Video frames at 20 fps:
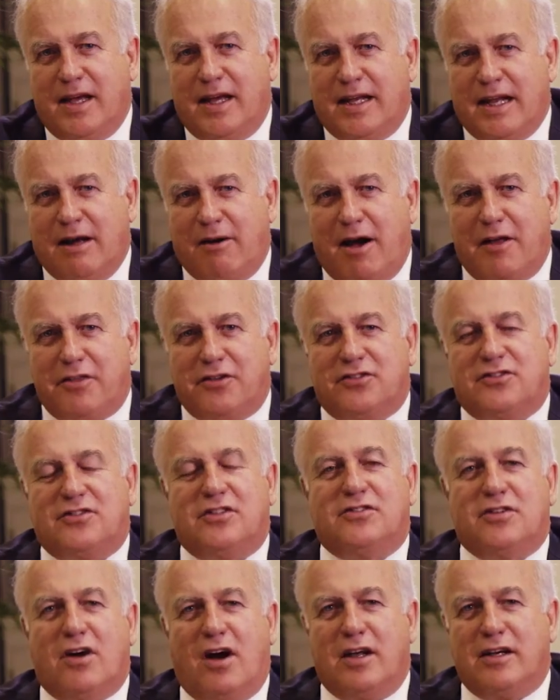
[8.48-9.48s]
Now, Arthur's
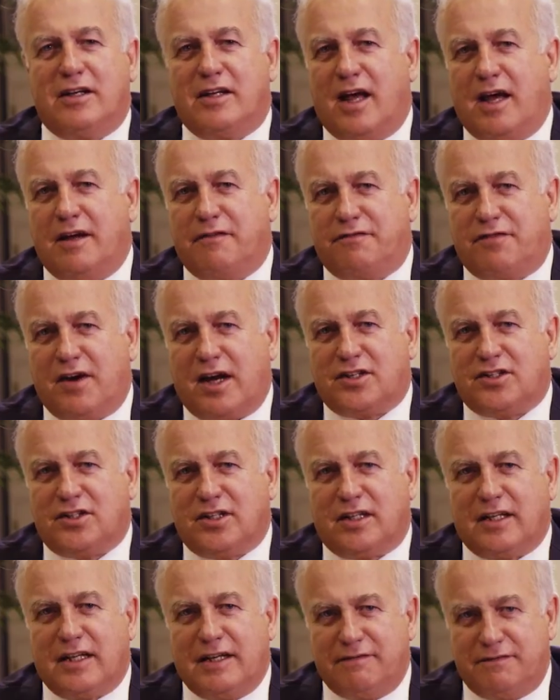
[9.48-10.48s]
designed a
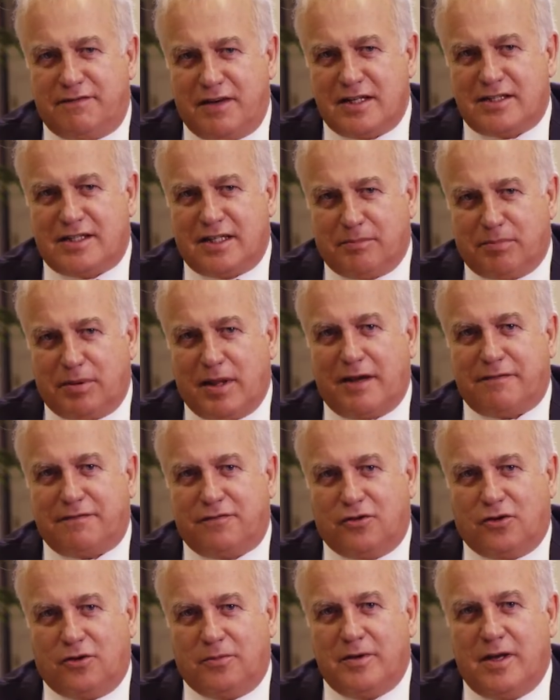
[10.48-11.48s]
fractional investing
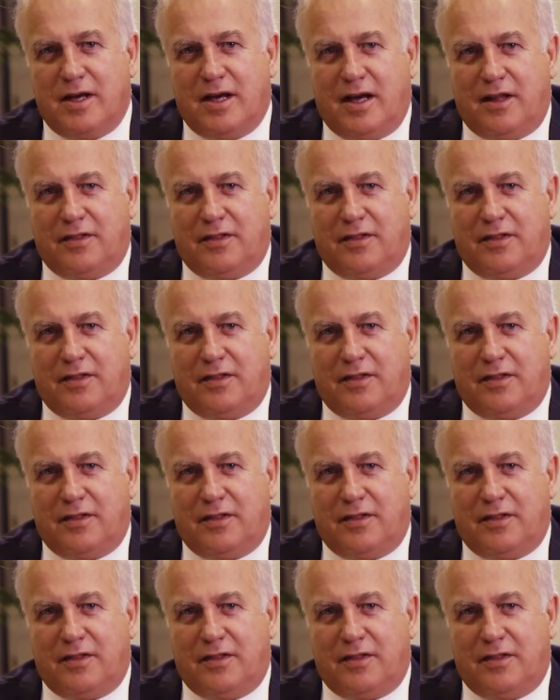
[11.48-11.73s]
platform